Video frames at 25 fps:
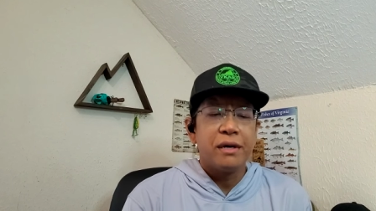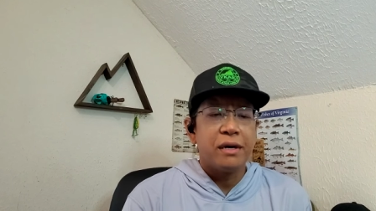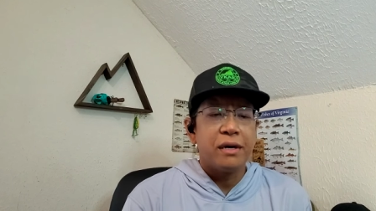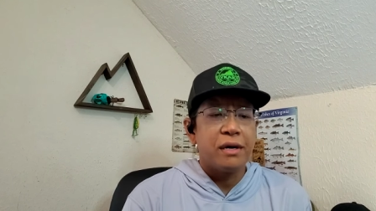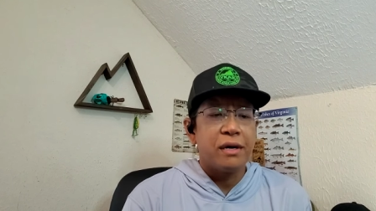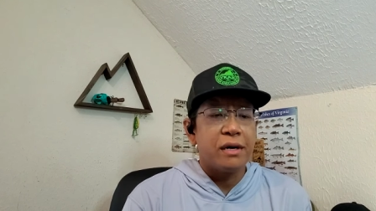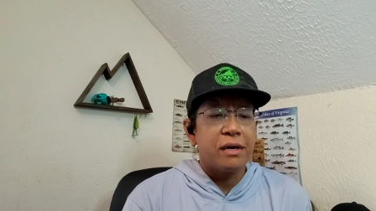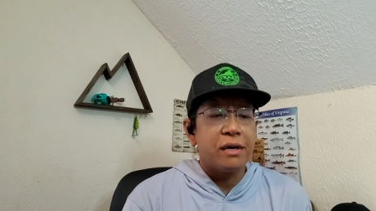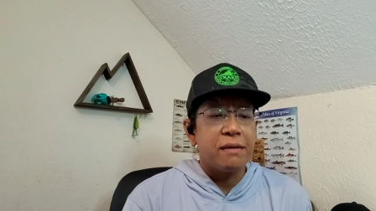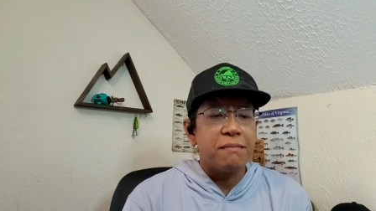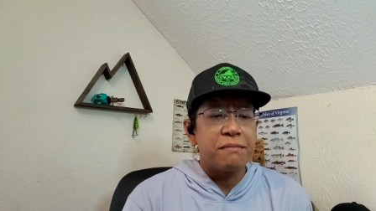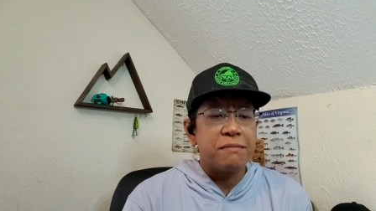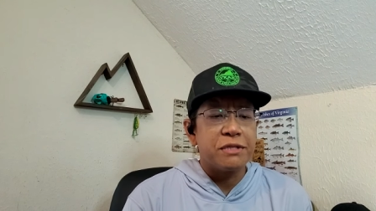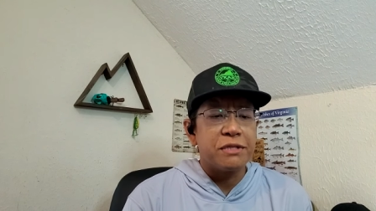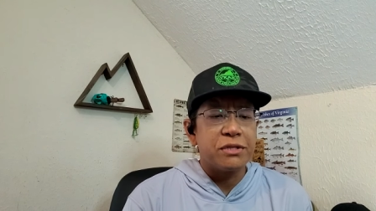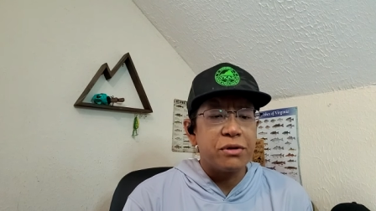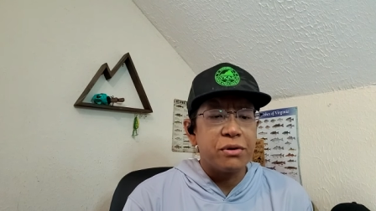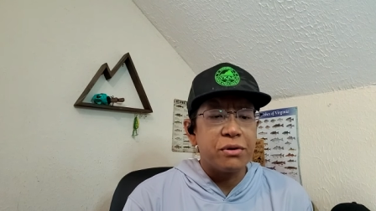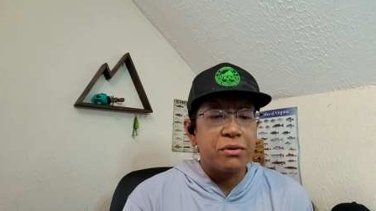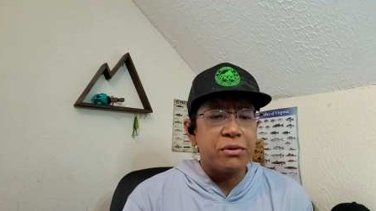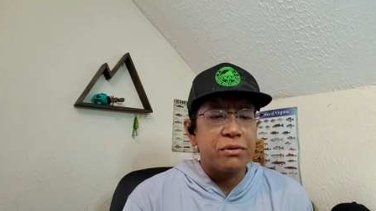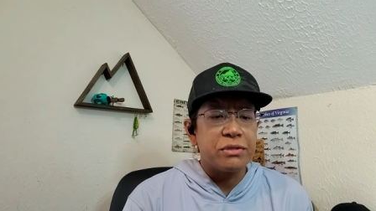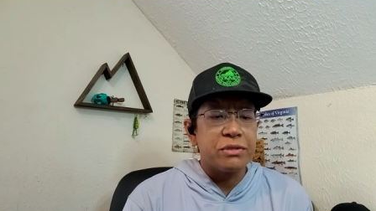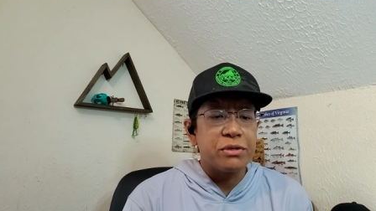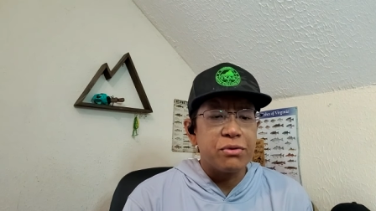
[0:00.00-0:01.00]
Um,
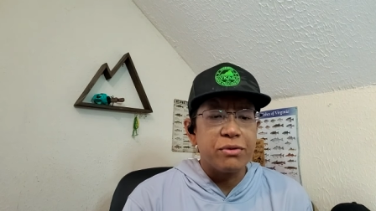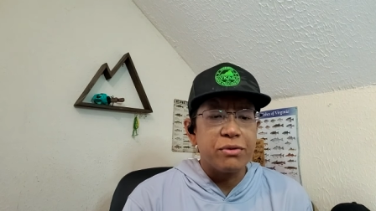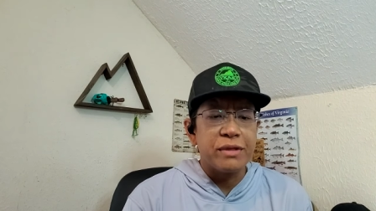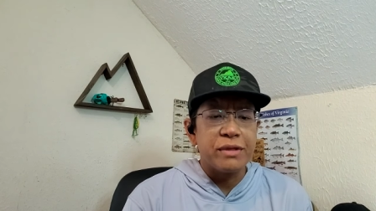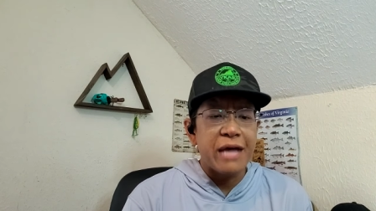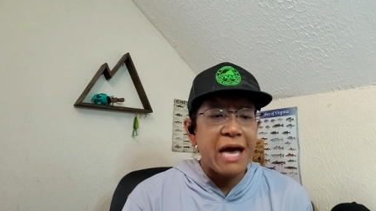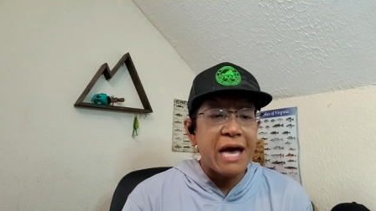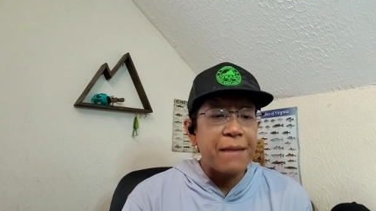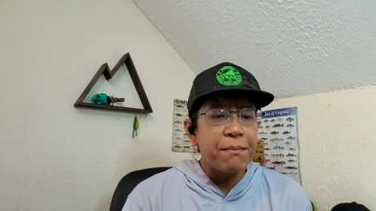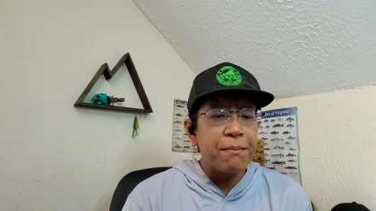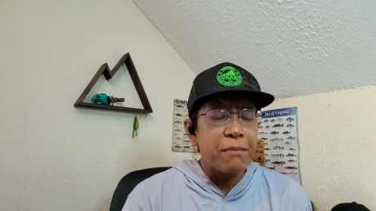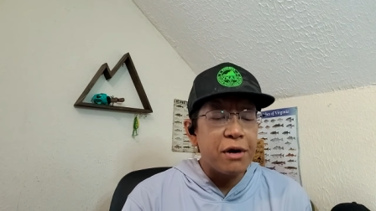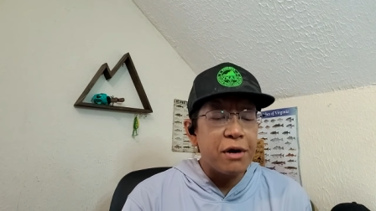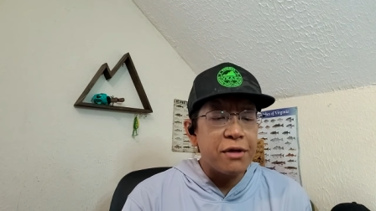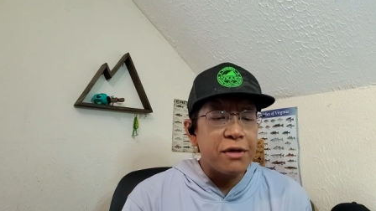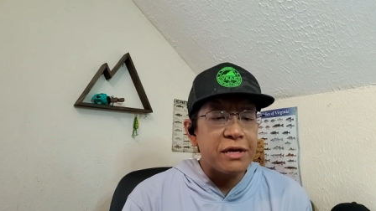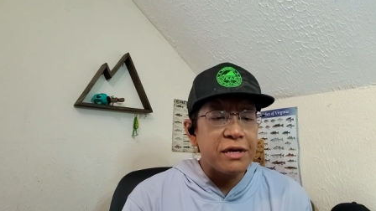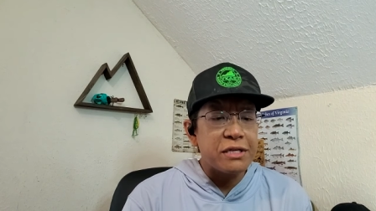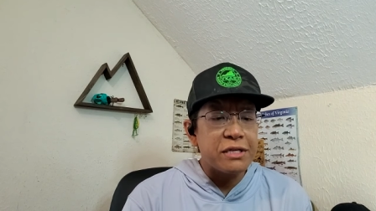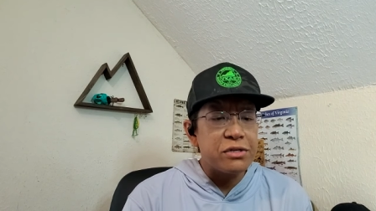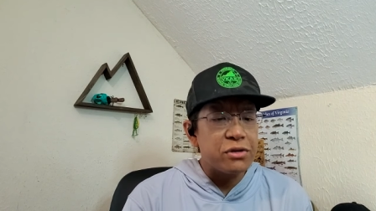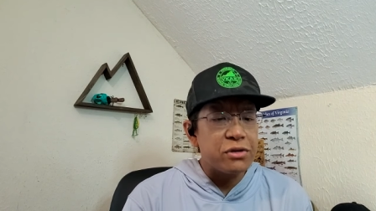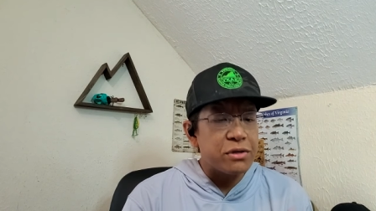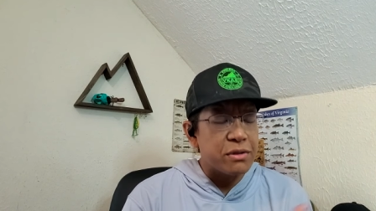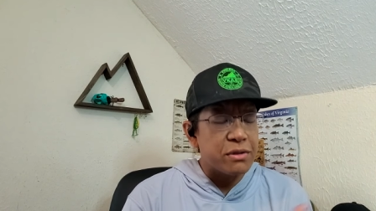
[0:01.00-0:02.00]
so, so in that month,
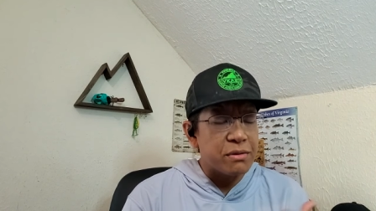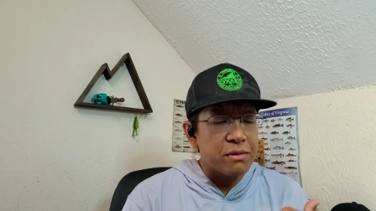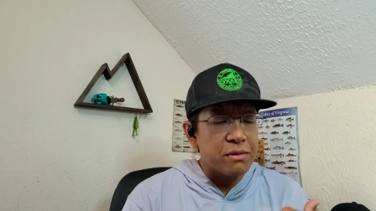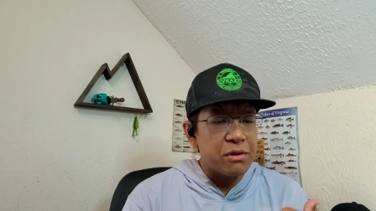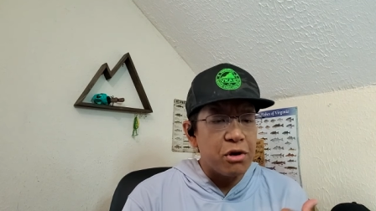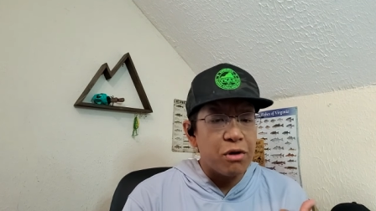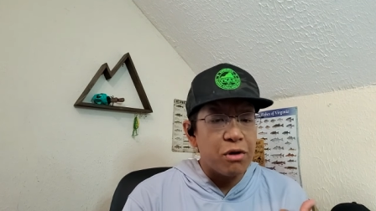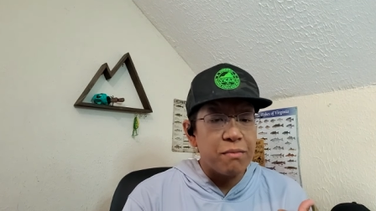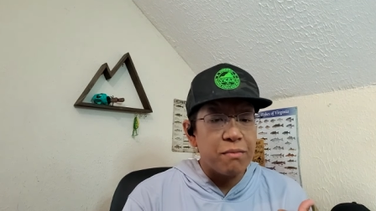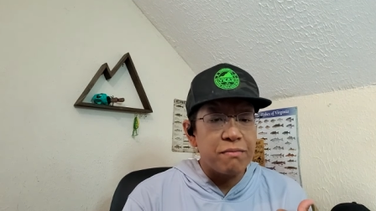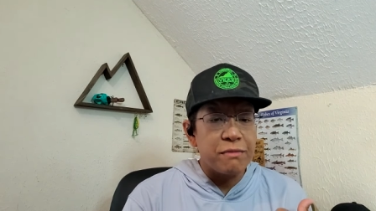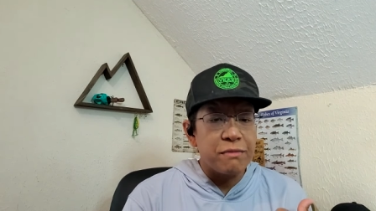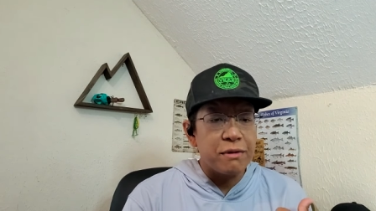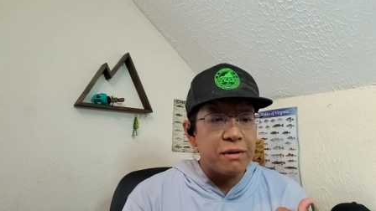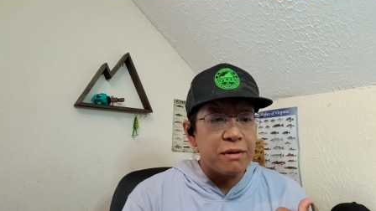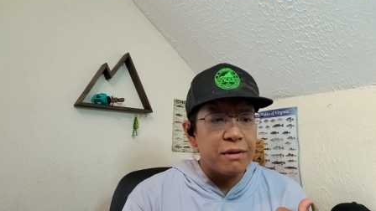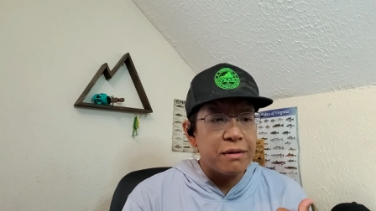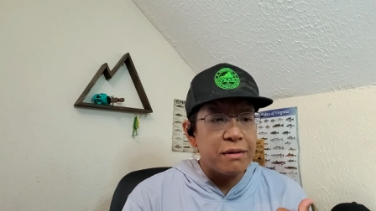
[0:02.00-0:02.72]
I took home